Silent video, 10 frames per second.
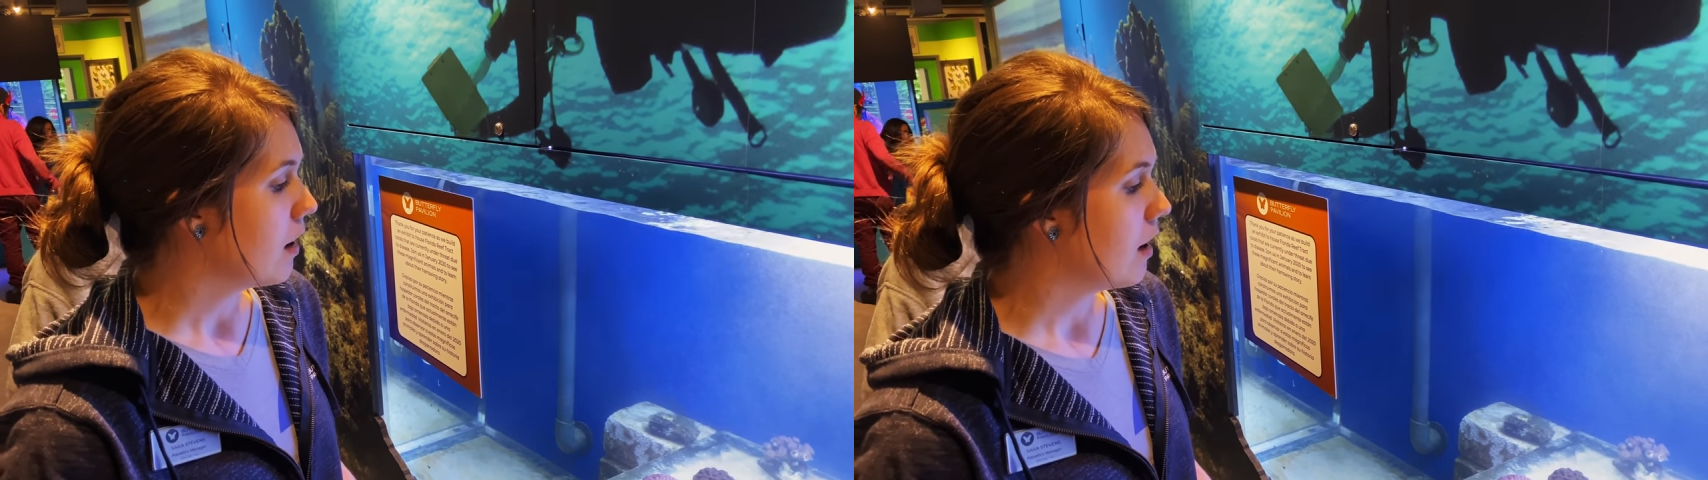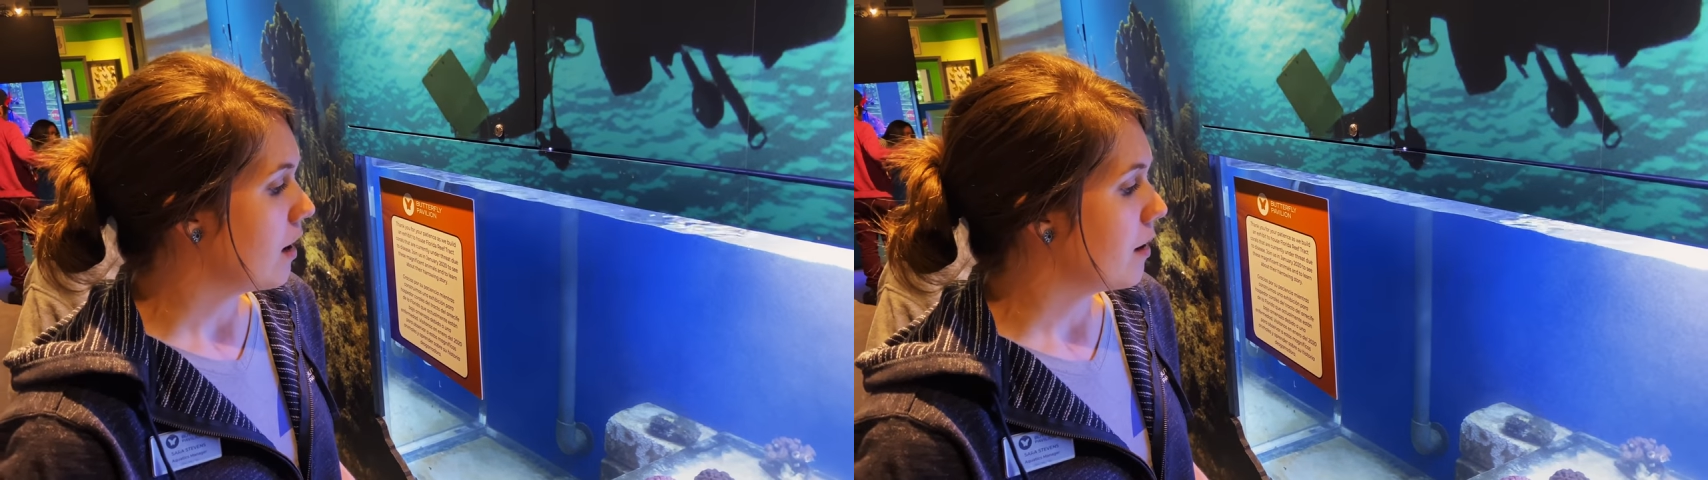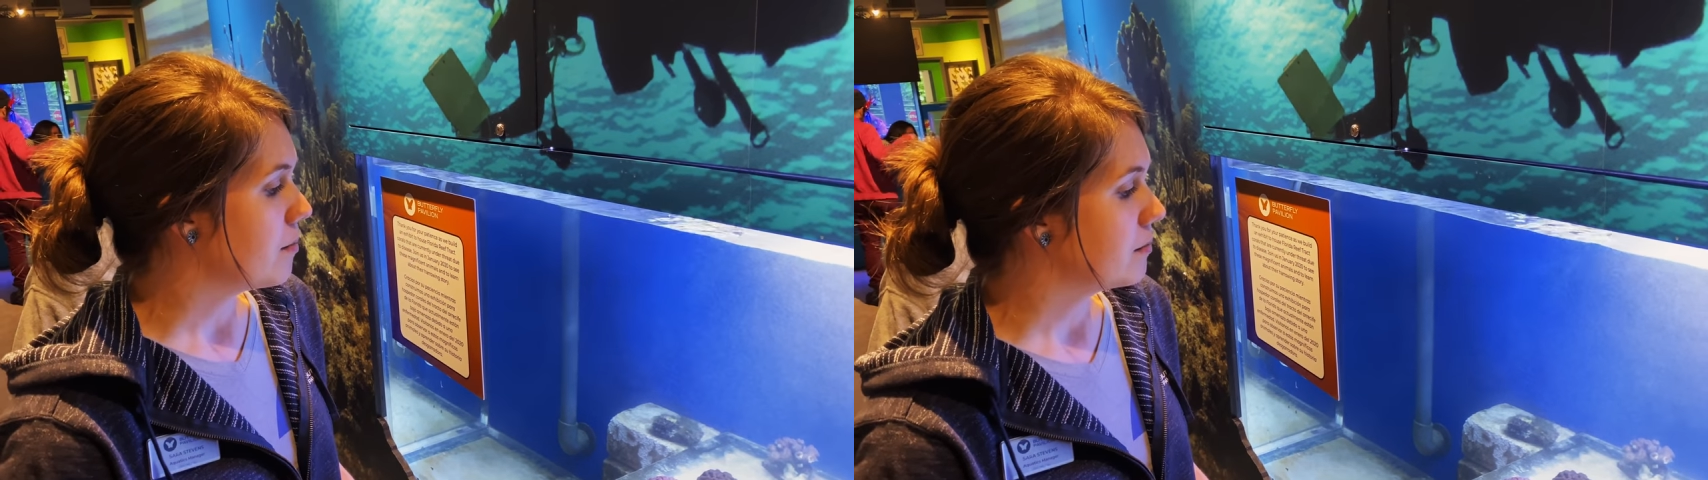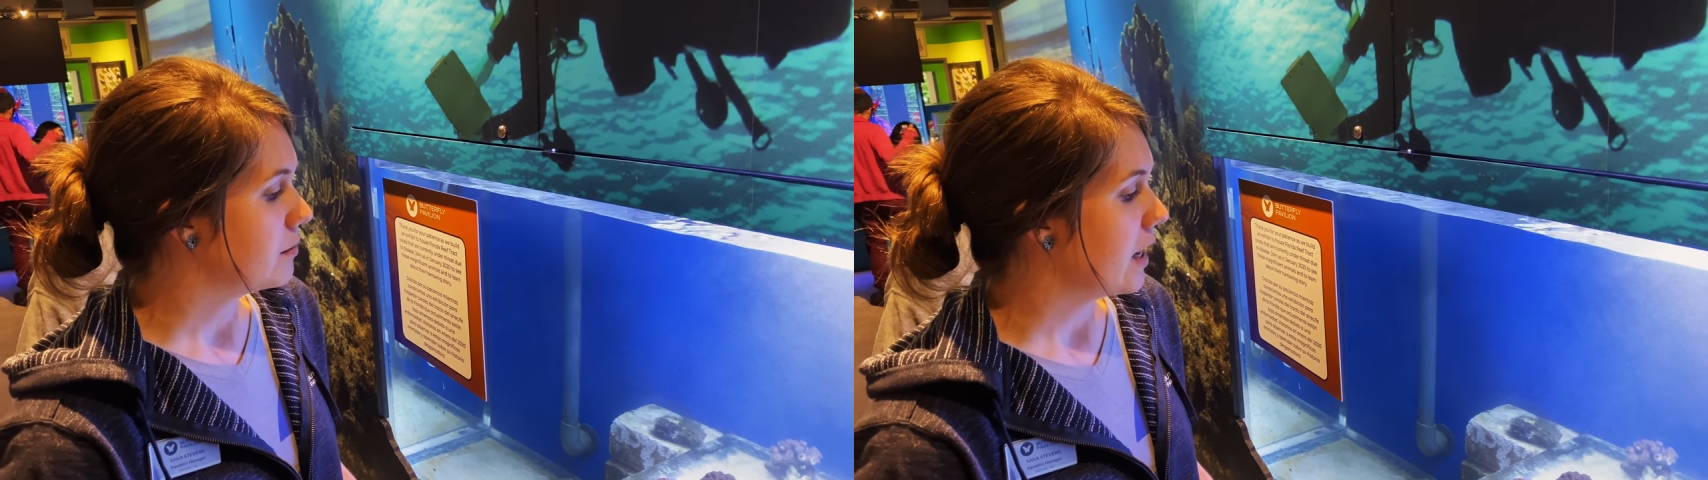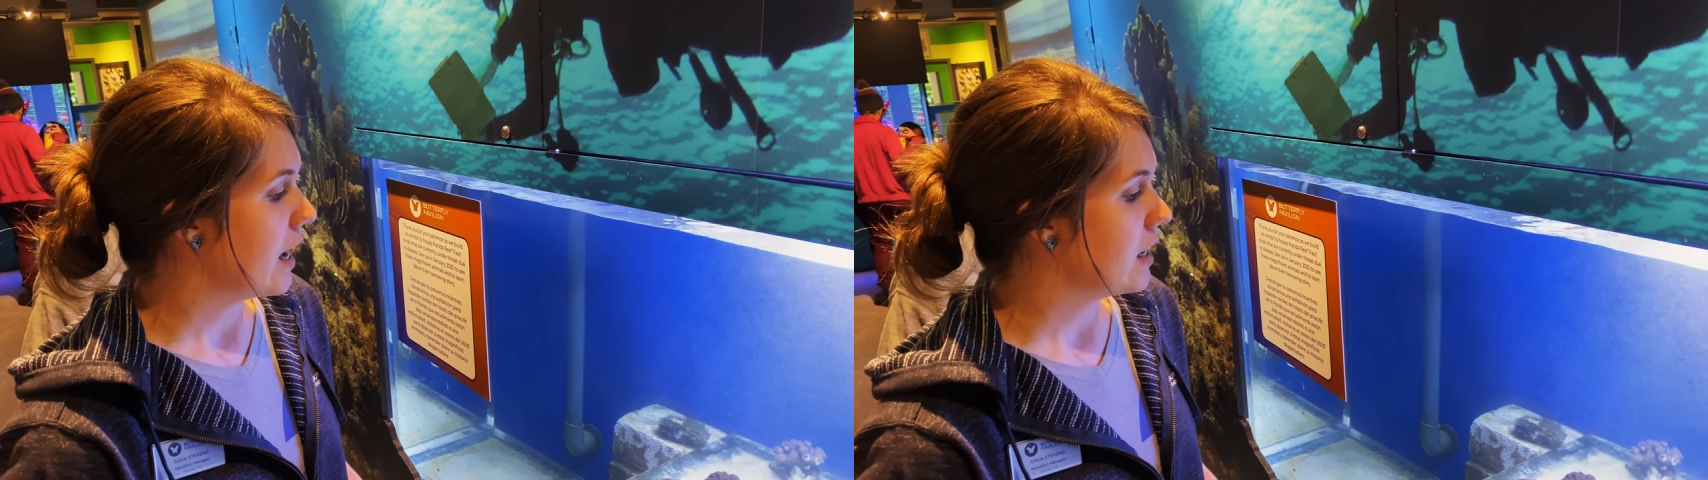Um,
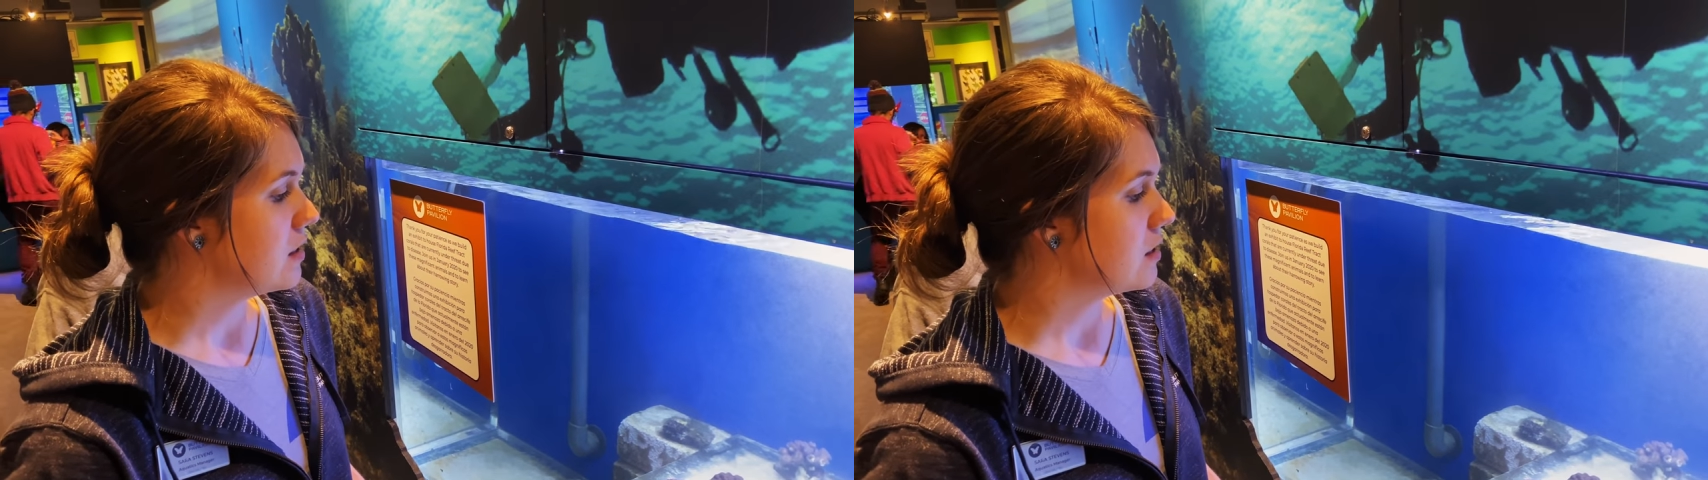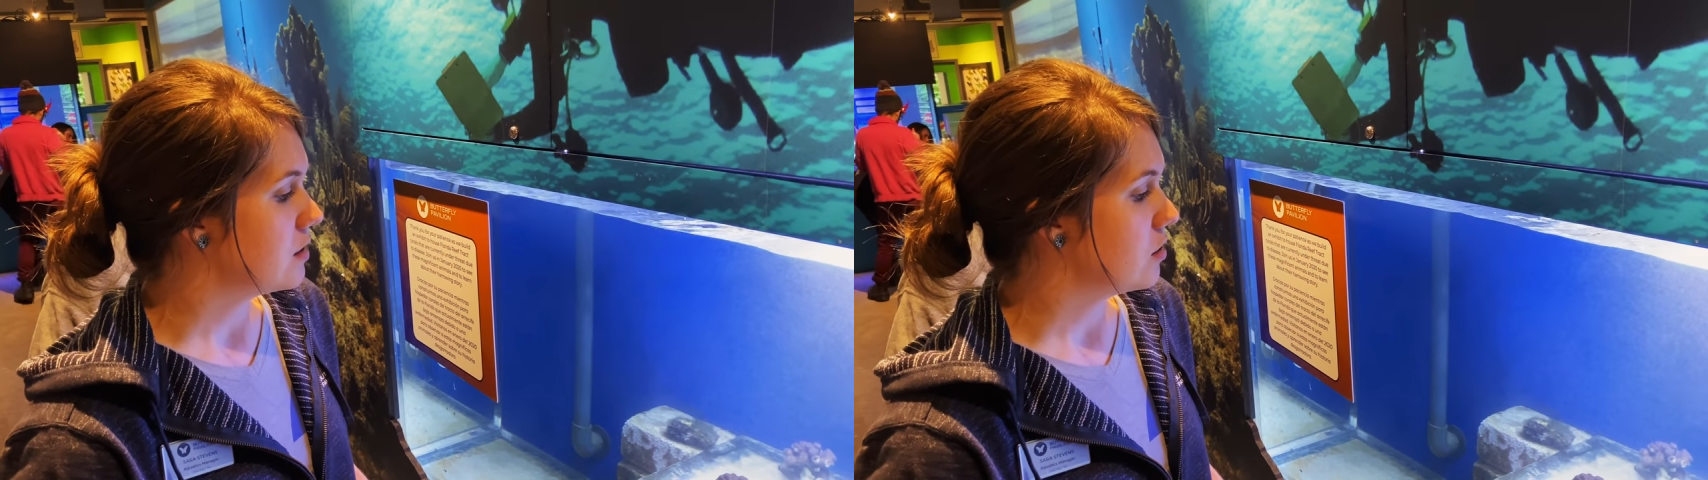and